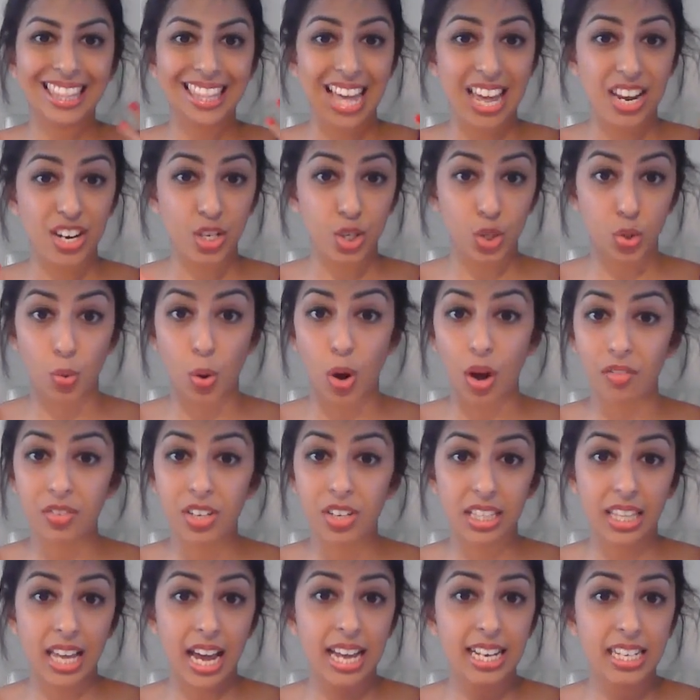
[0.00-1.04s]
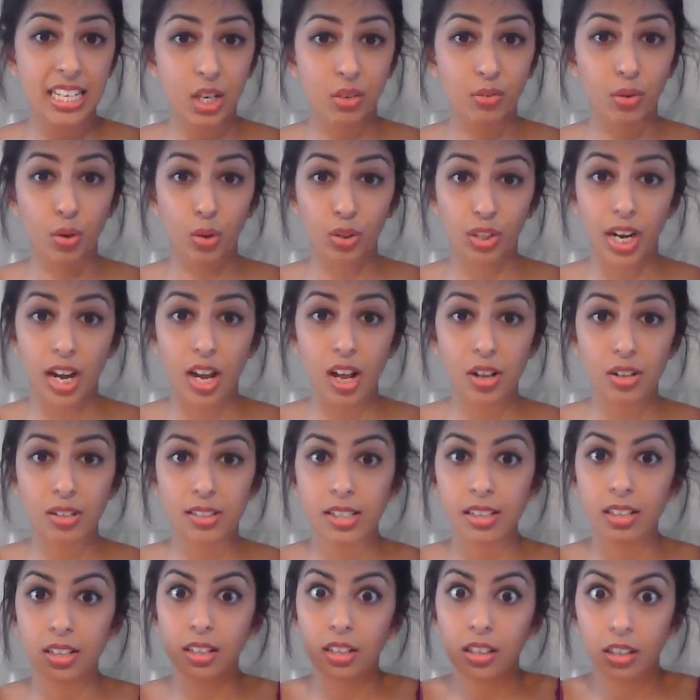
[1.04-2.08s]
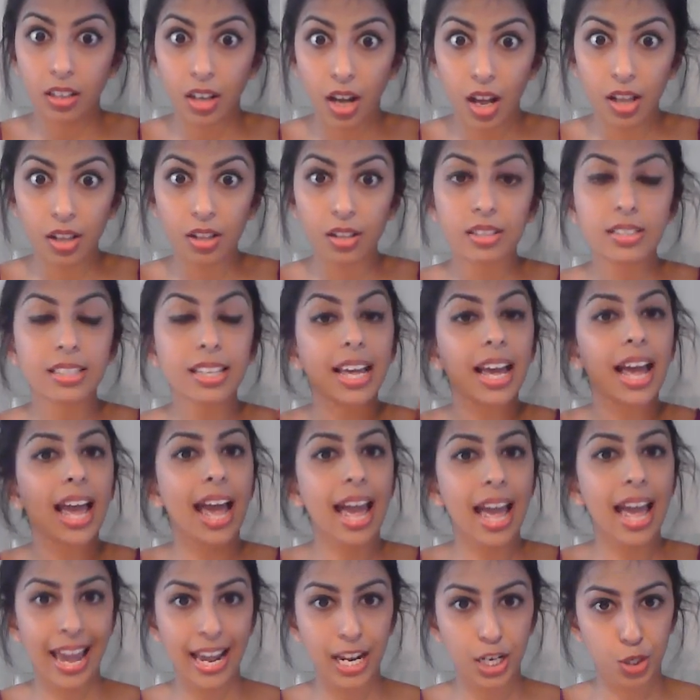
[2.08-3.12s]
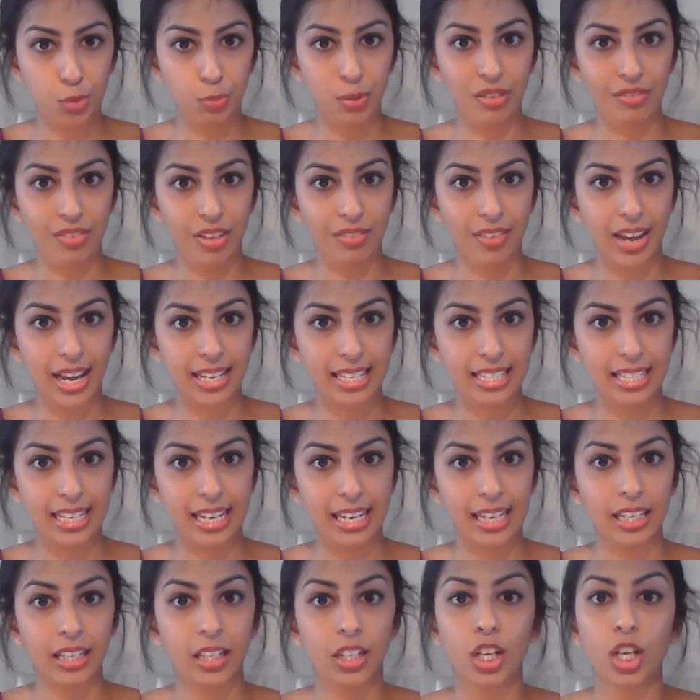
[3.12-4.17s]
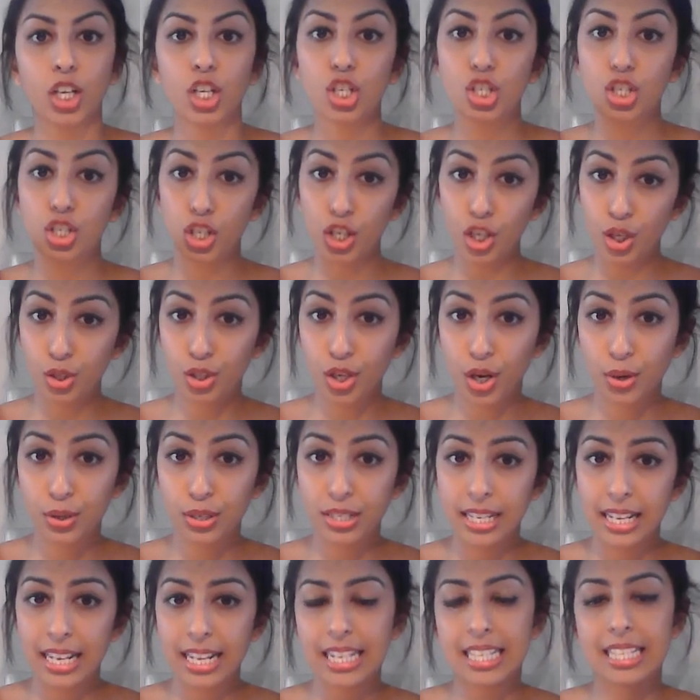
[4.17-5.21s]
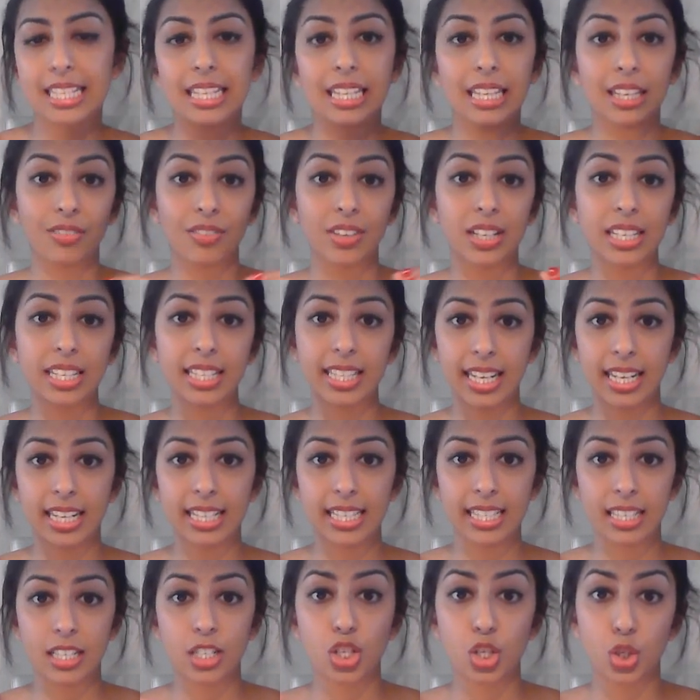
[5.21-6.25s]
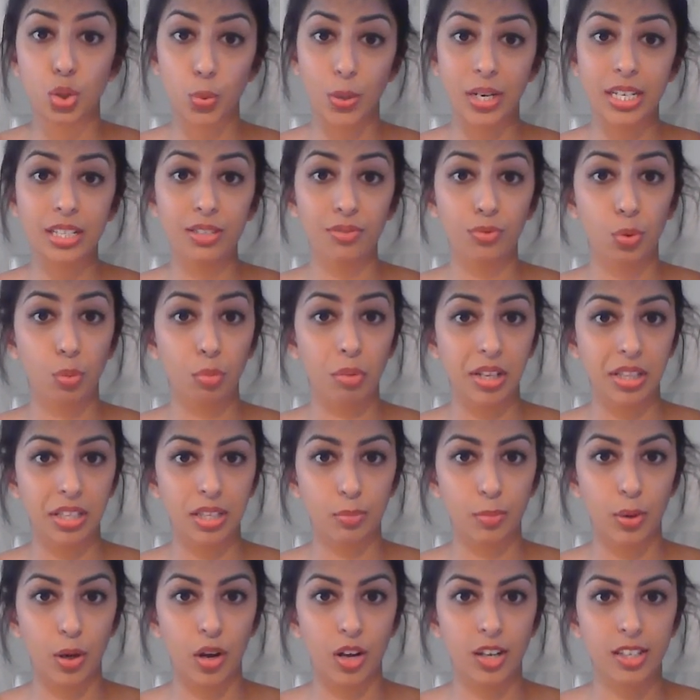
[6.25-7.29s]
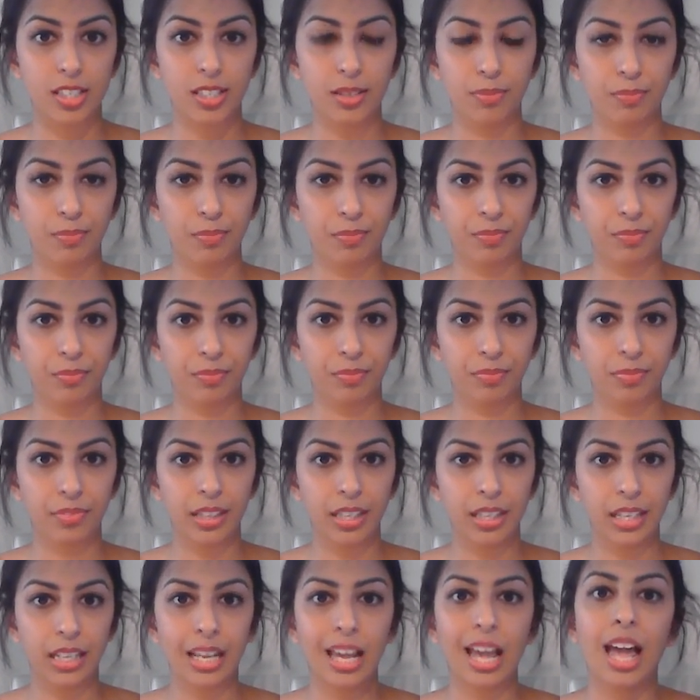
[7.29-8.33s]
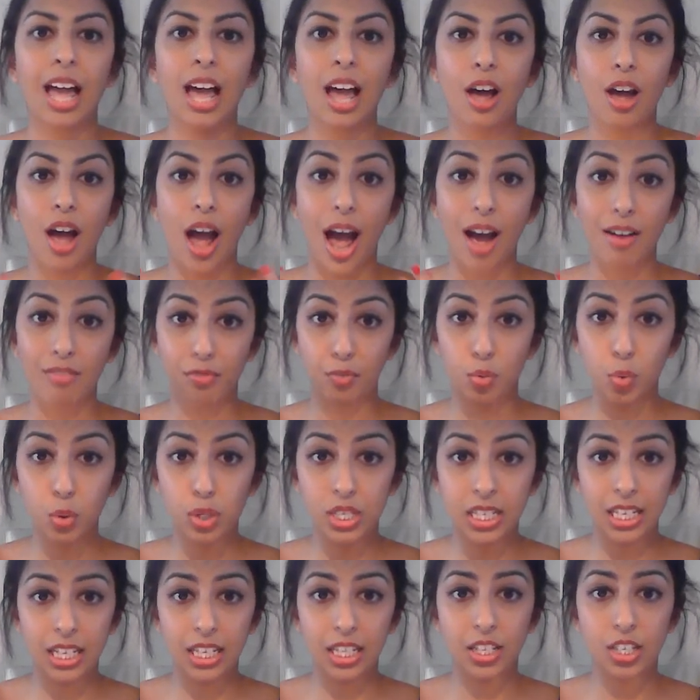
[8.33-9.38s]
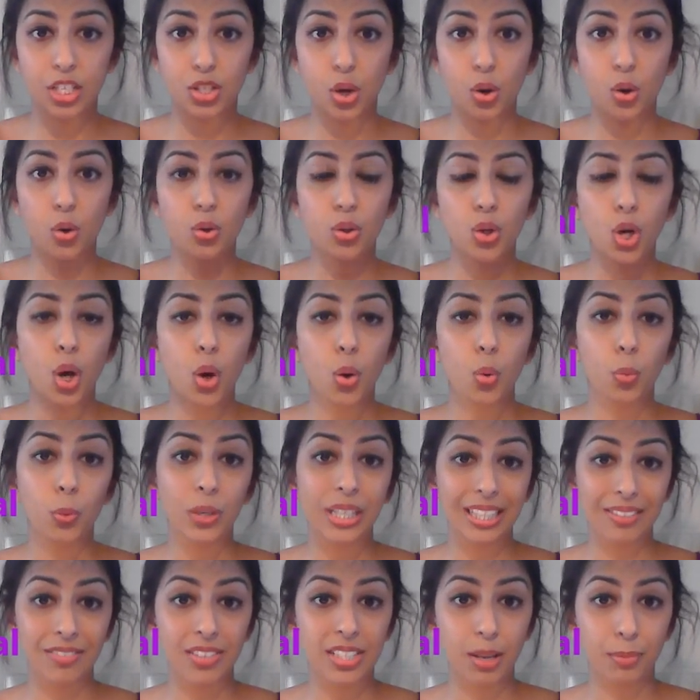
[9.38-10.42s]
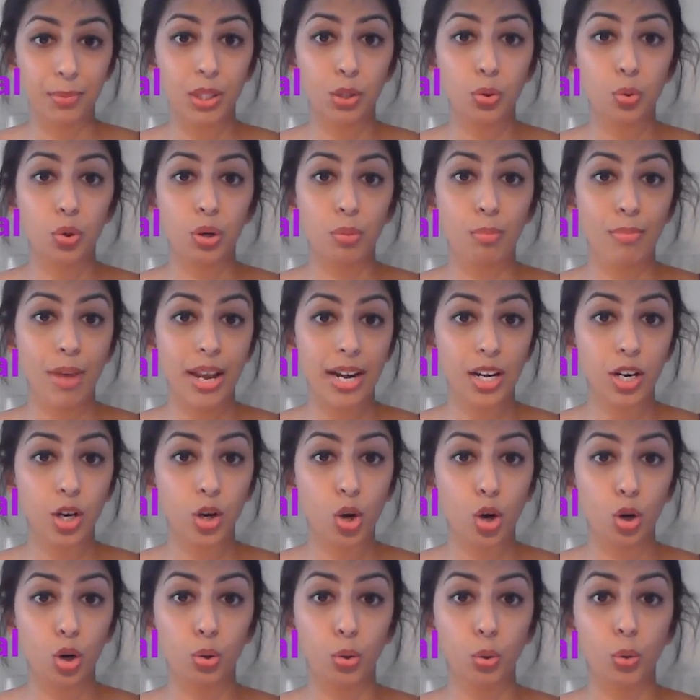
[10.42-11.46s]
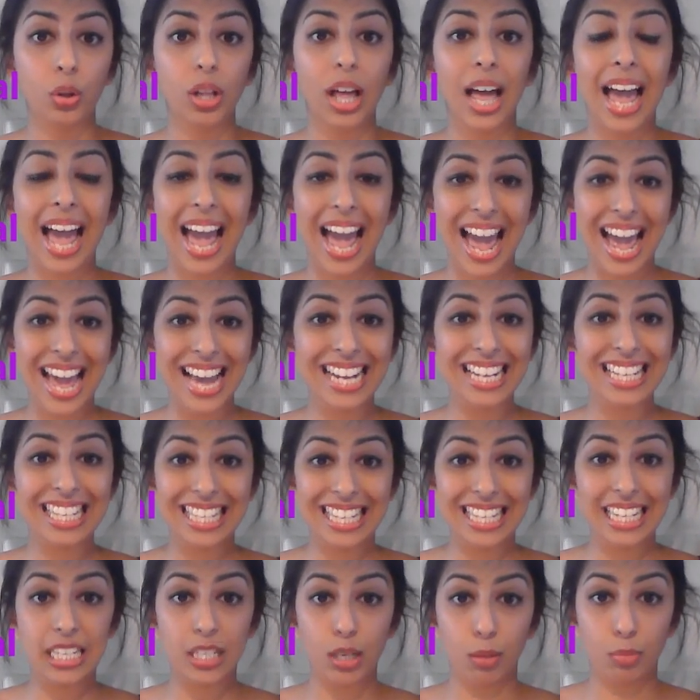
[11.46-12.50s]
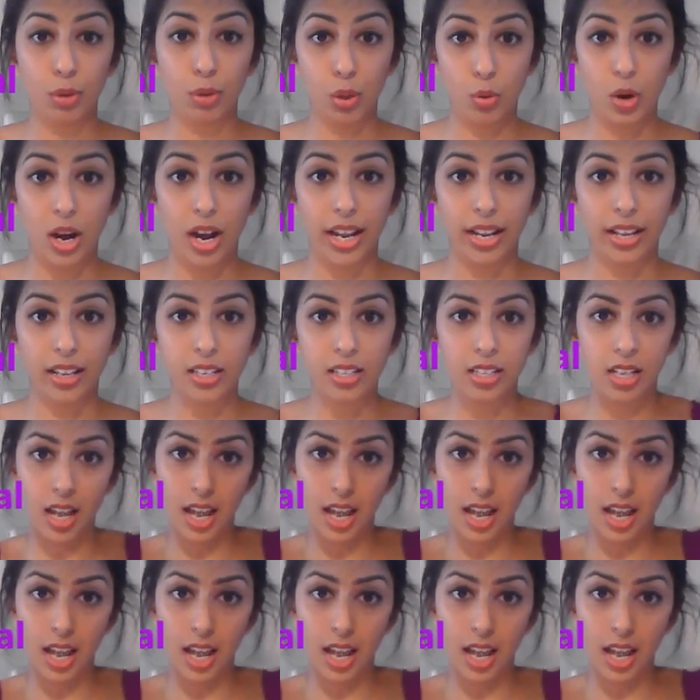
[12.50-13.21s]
Then 12 to 13 year old girls, HPV vaccine. Two doses given 6 to 24 months apart. At 14 years old, we give something called a meningococcal ACWY.